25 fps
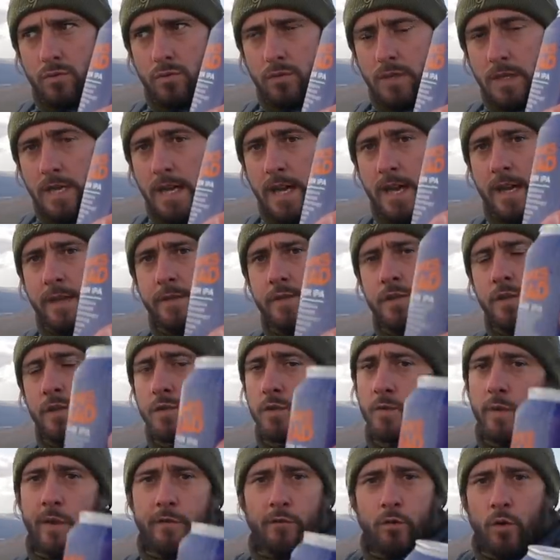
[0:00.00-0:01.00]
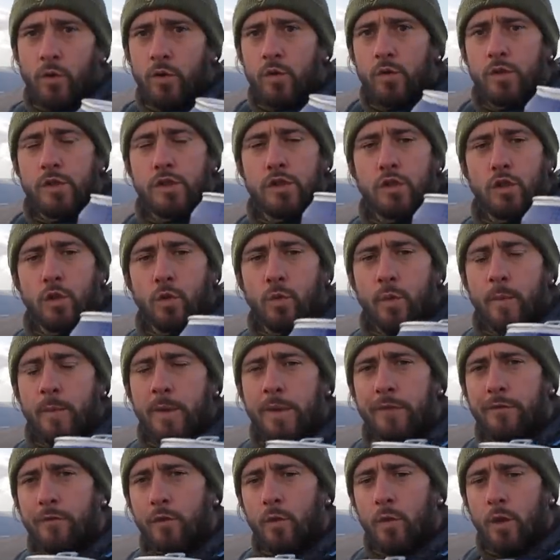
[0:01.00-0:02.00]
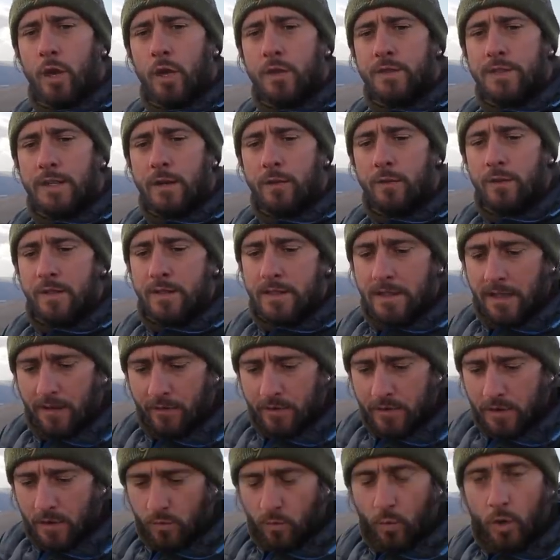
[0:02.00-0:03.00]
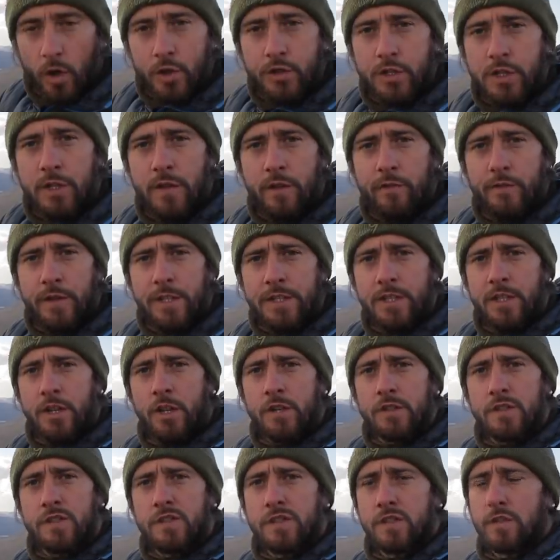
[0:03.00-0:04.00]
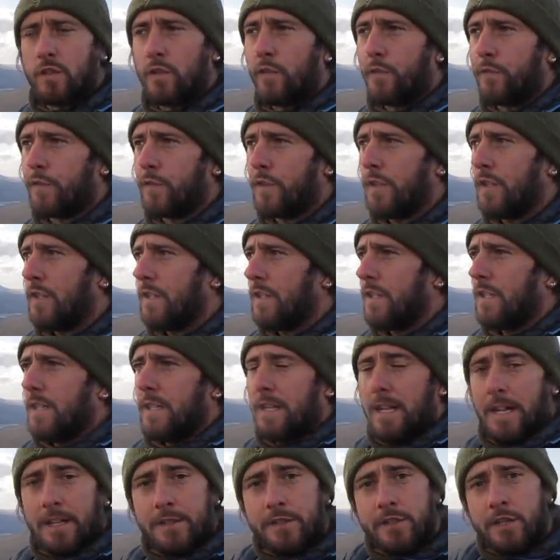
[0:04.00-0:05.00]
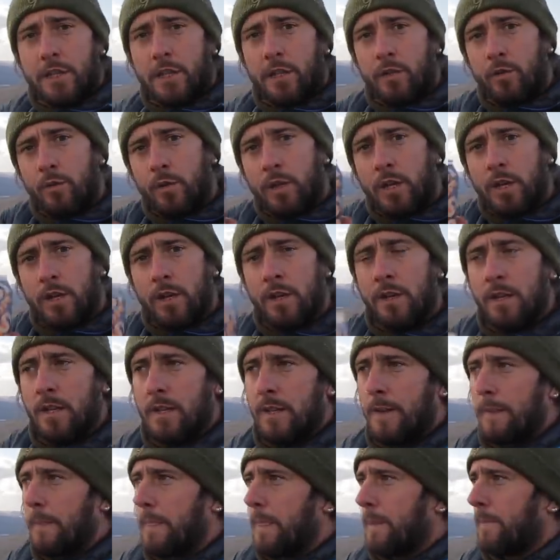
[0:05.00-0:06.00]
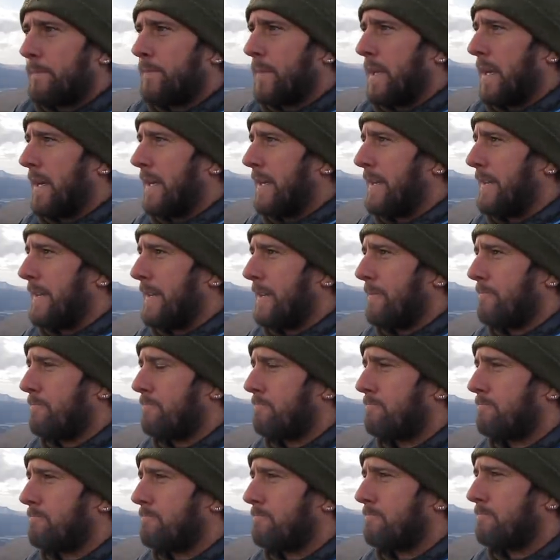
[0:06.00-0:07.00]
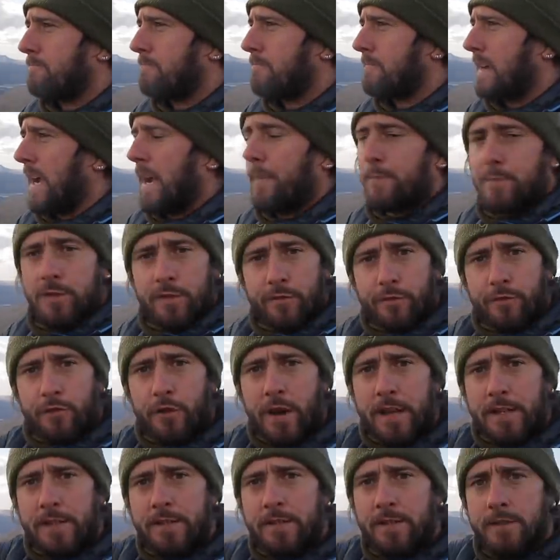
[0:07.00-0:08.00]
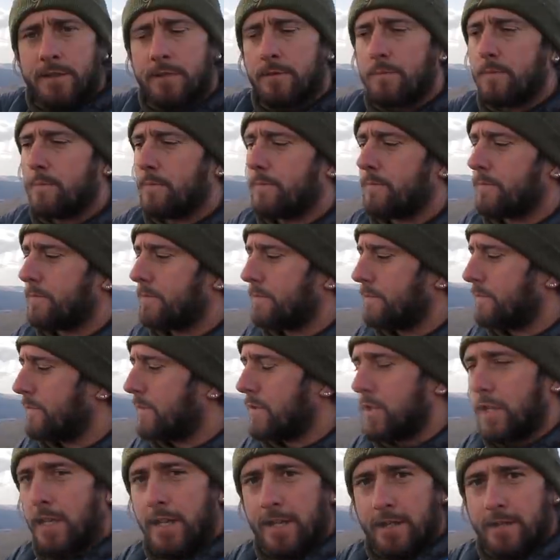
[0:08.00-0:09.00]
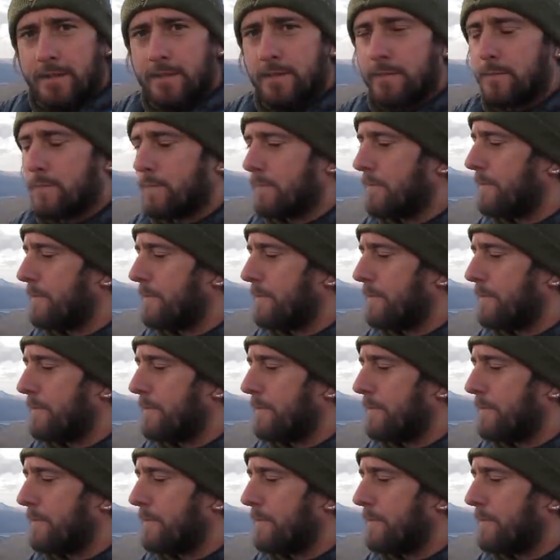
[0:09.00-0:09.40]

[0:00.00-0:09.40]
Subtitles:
Yeah, so to everyone who's stuck with me through lockdown and carries on watching the videos and stuff, I salute you. And absent friends, cheers.